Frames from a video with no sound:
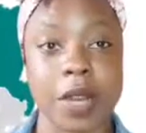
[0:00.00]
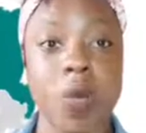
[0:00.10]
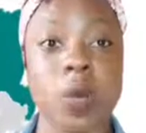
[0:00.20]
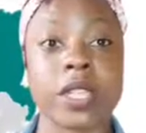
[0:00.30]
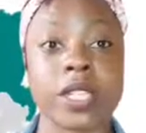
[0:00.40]

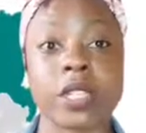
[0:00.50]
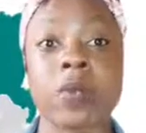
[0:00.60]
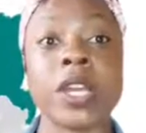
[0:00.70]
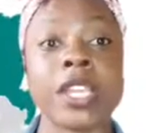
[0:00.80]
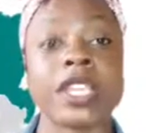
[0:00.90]
When
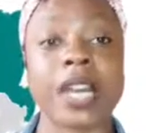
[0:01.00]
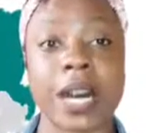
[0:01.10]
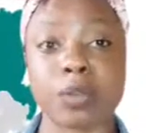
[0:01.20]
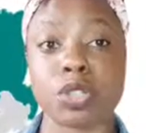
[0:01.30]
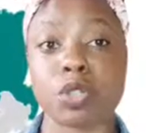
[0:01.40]
it
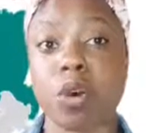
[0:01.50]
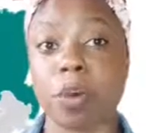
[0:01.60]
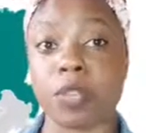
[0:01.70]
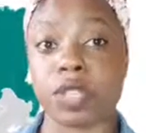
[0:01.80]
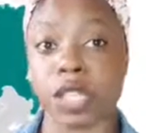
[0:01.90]
comes to
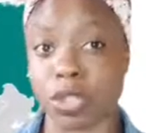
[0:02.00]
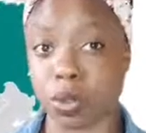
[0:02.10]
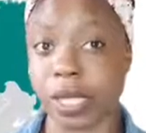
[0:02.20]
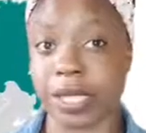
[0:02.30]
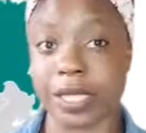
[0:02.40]

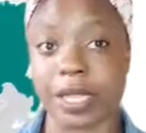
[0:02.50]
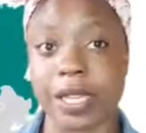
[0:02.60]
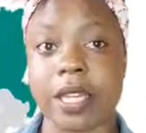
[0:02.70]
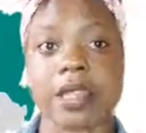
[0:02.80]
homosexuality,